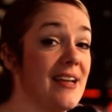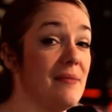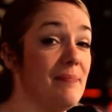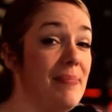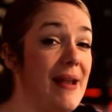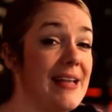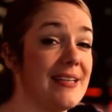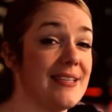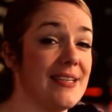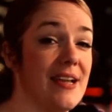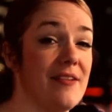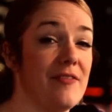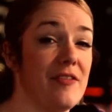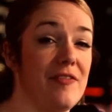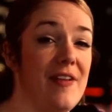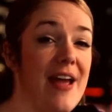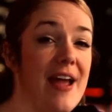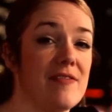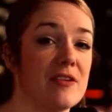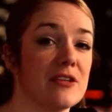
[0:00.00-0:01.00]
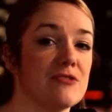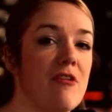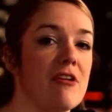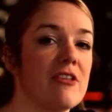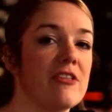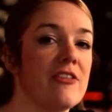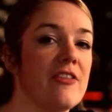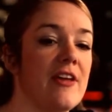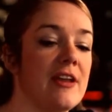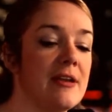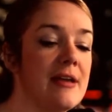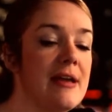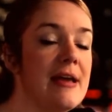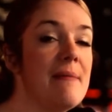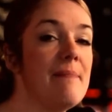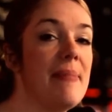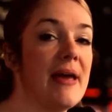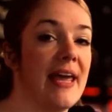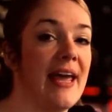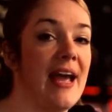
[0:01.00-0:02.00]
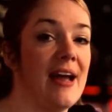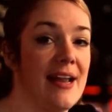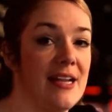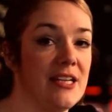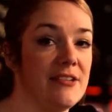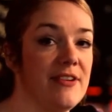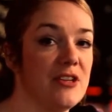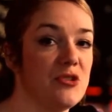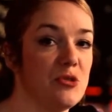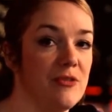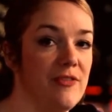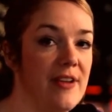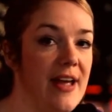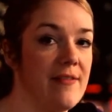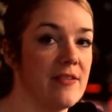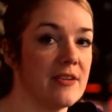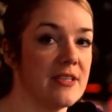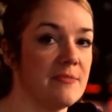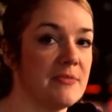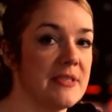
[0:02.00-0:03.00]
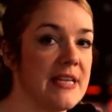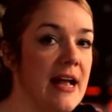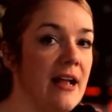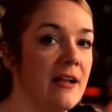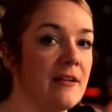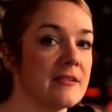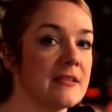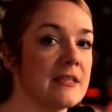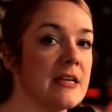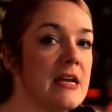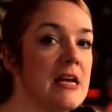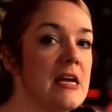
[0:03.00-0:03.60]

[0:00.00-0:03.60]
complexity of the flavours rather than picking out individual flavours themselves.